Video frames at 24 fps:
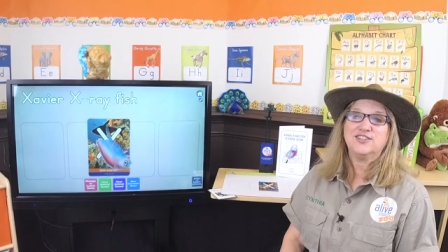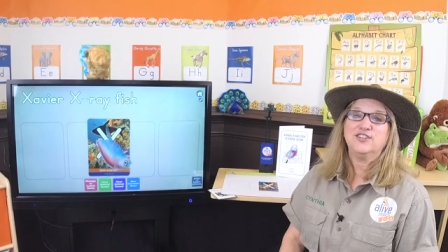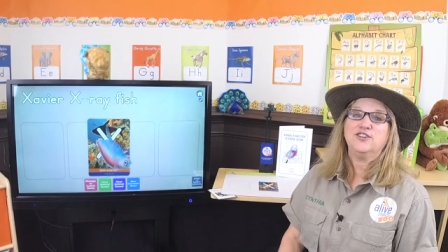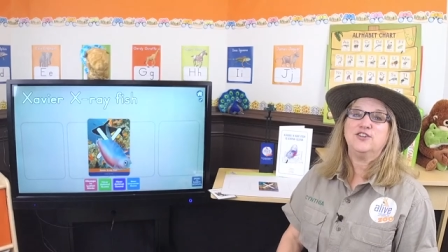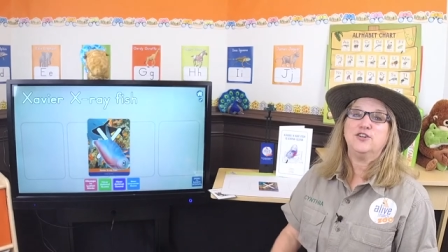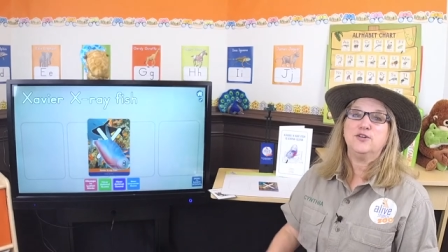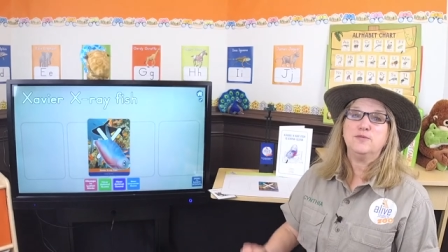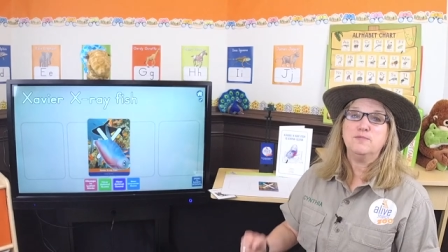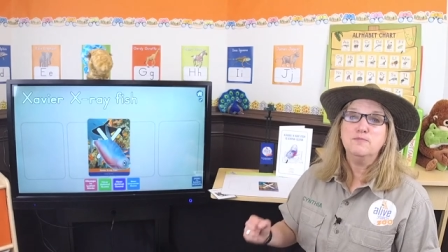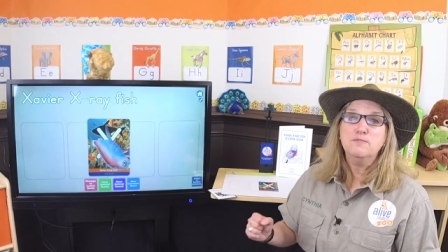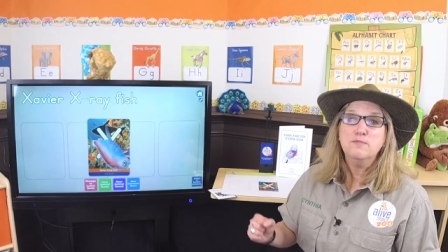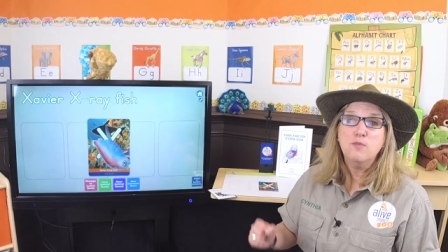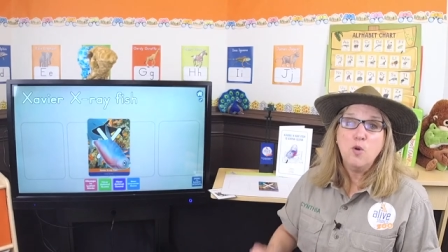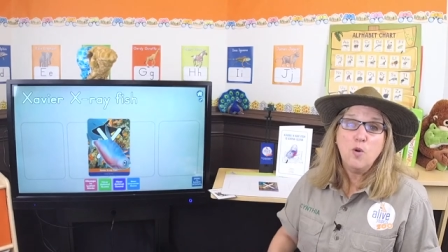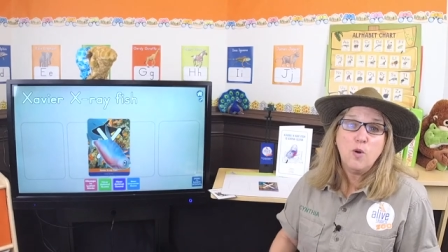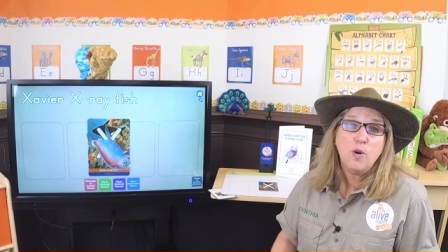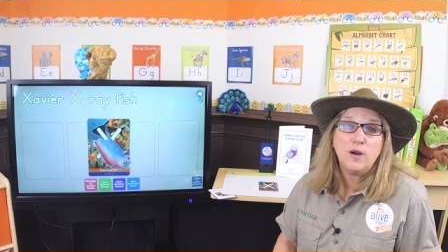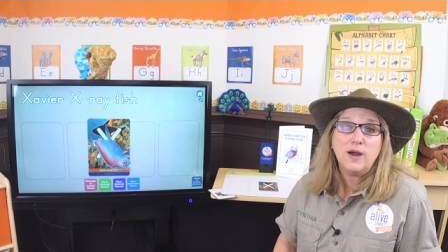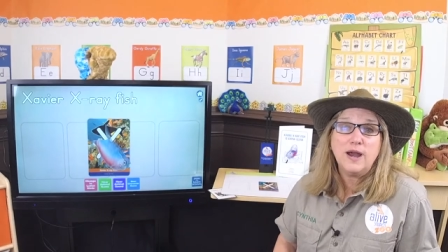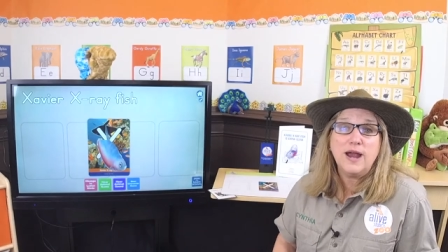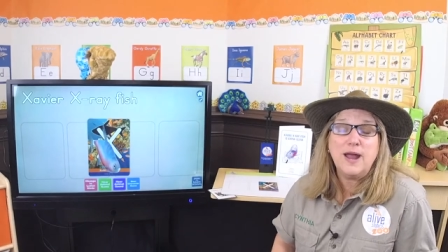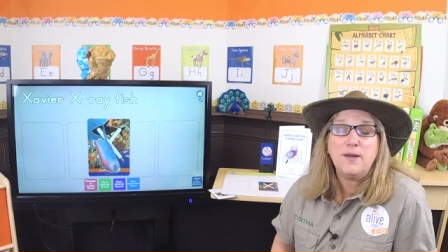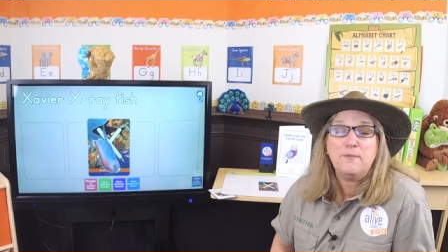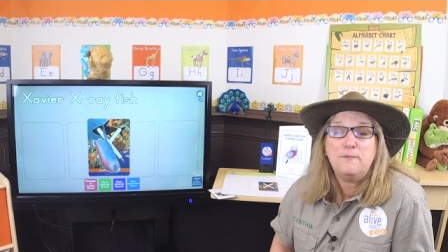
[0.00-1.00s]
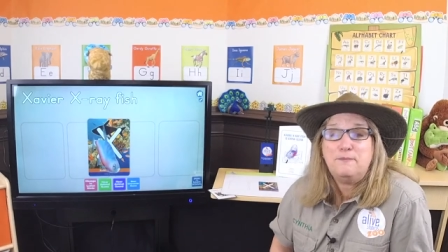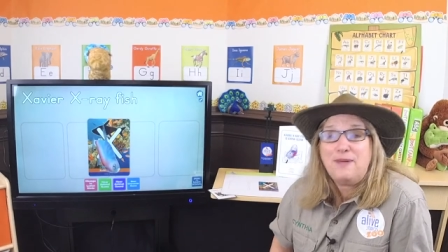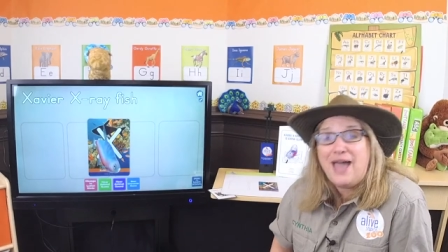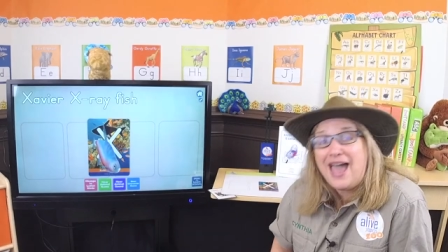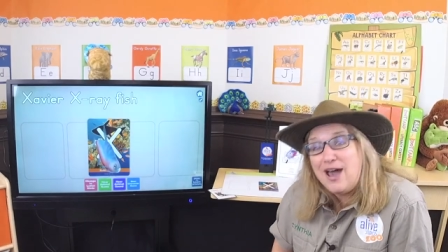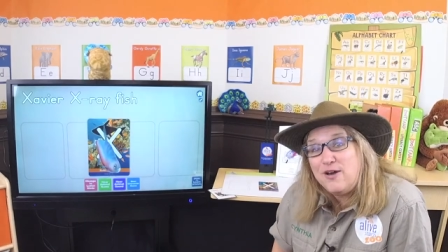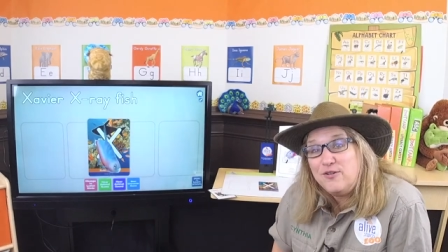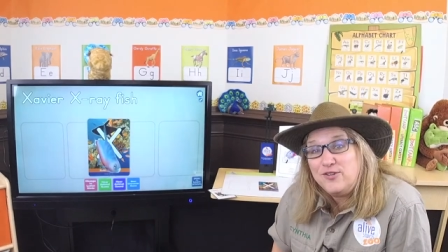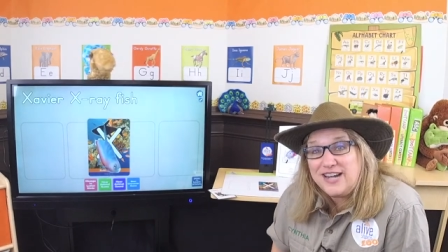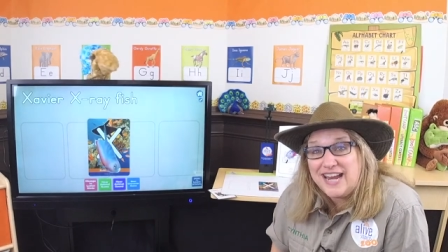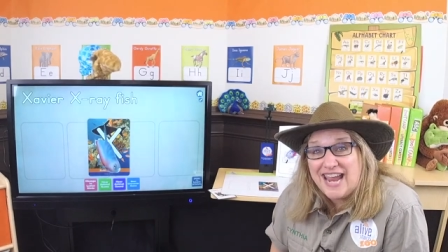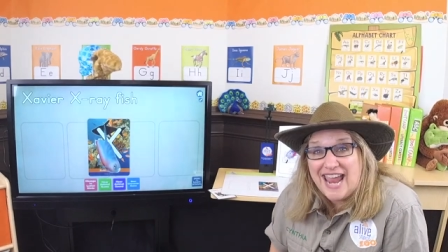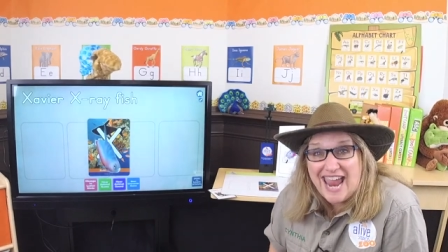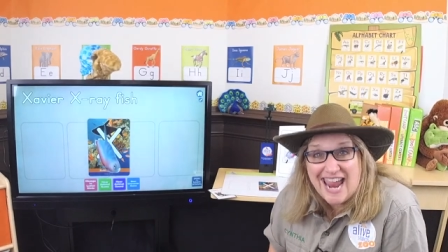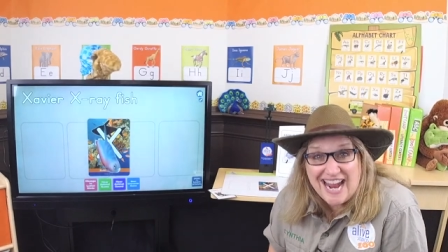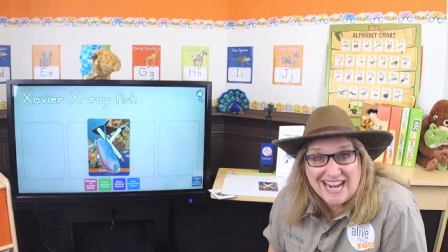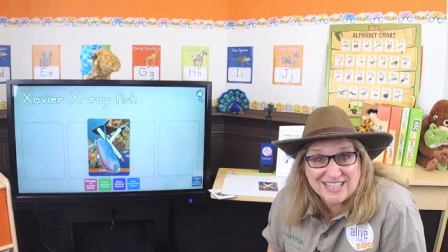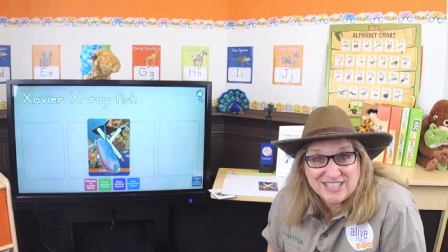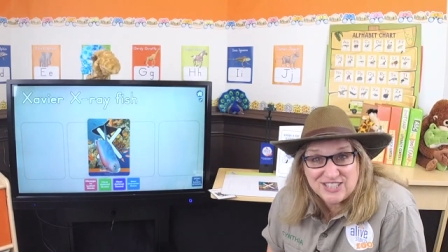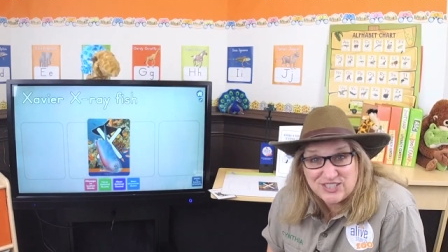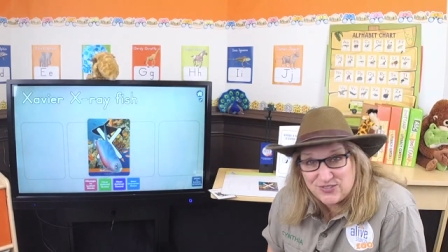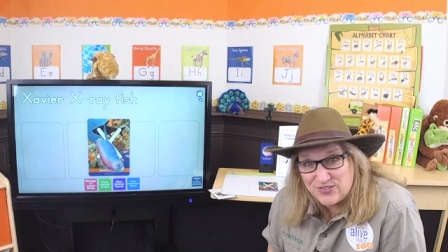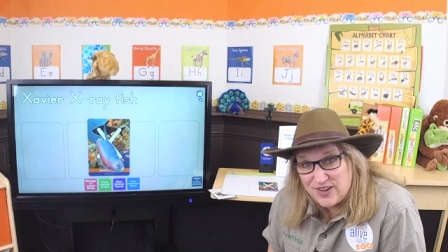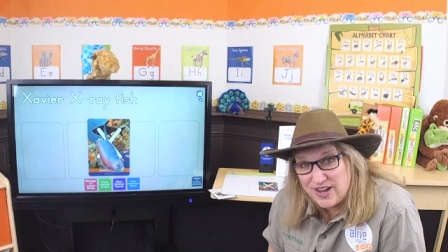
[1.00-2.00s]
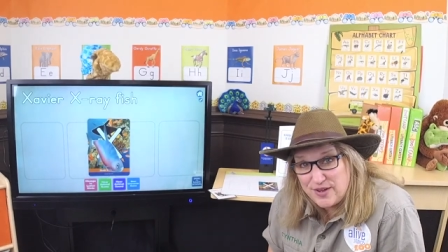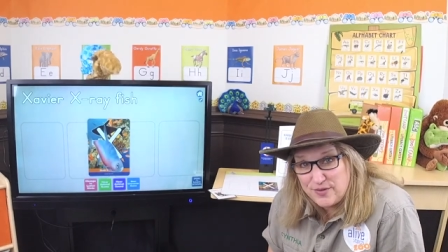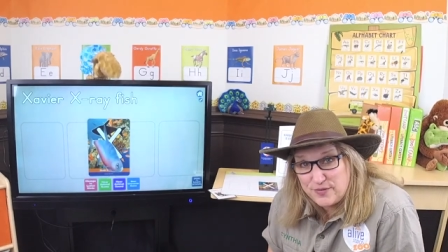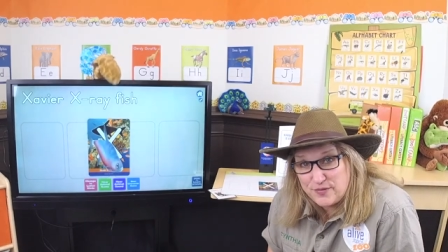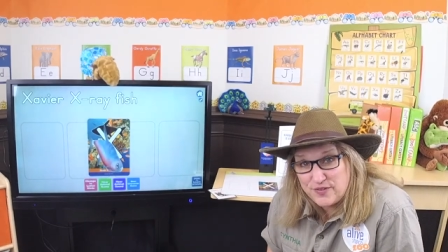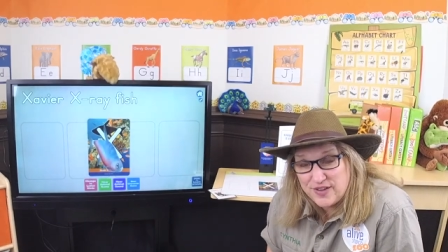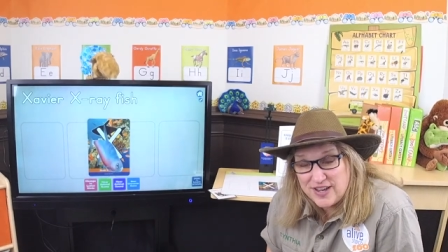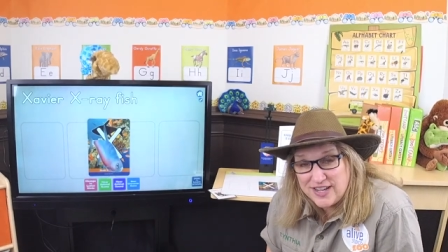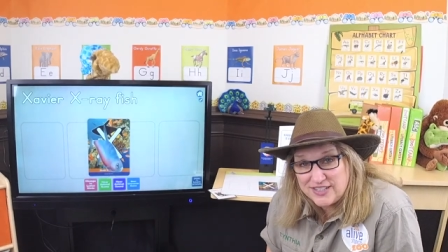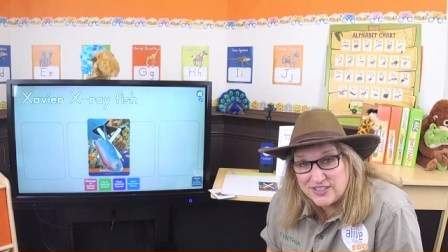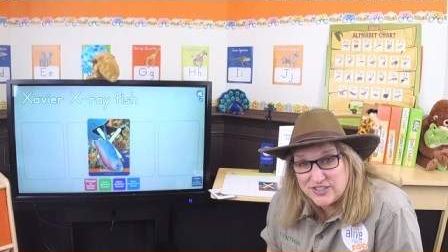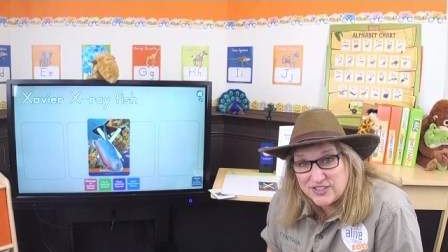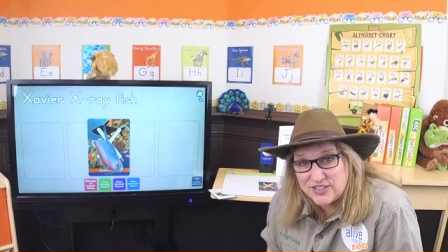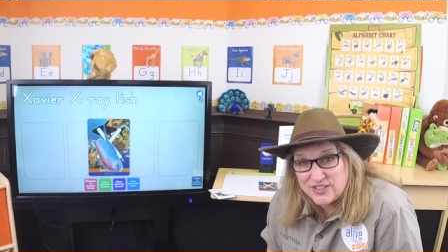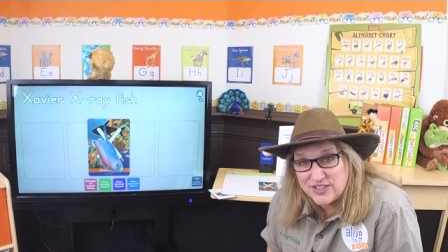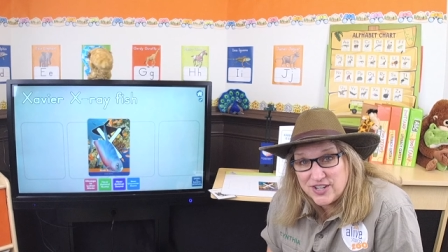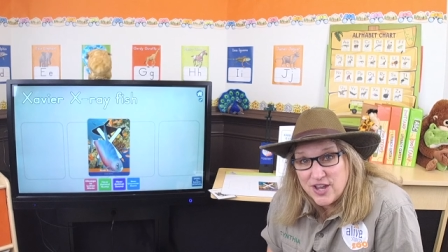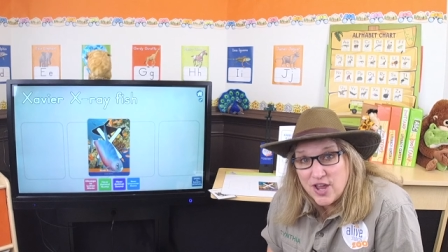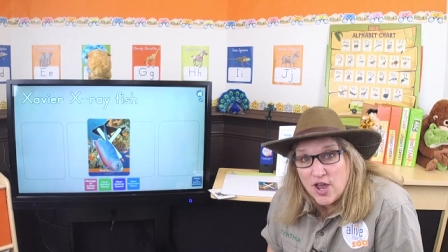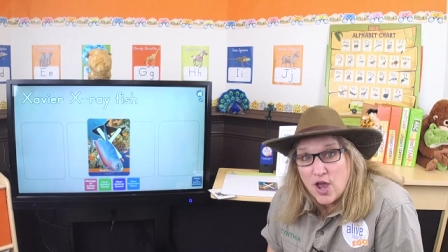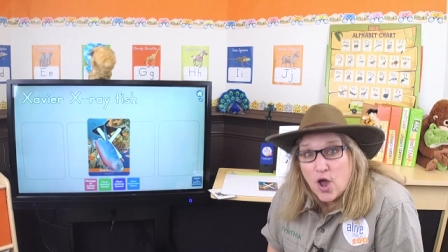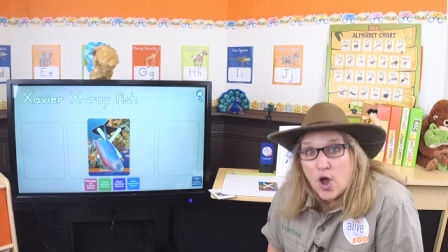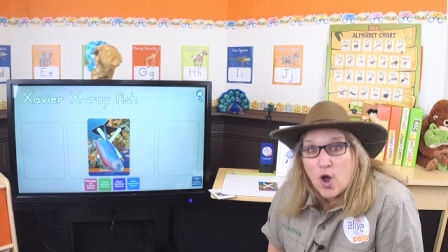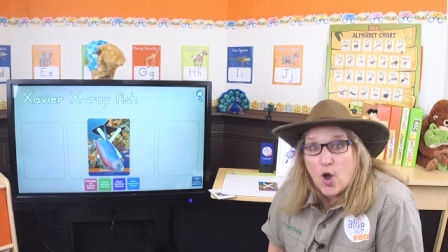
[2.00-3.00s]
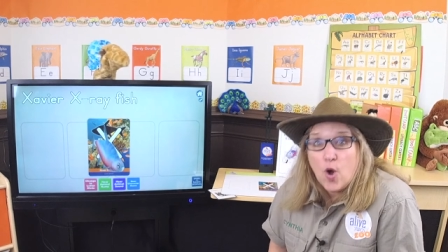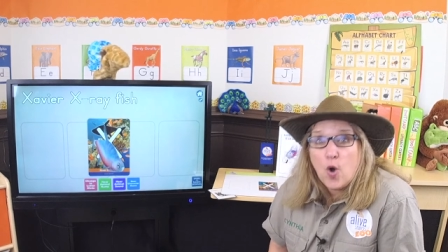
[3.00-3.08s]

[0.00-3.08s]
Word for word: learn more about X-ray fish. Mm -hmm.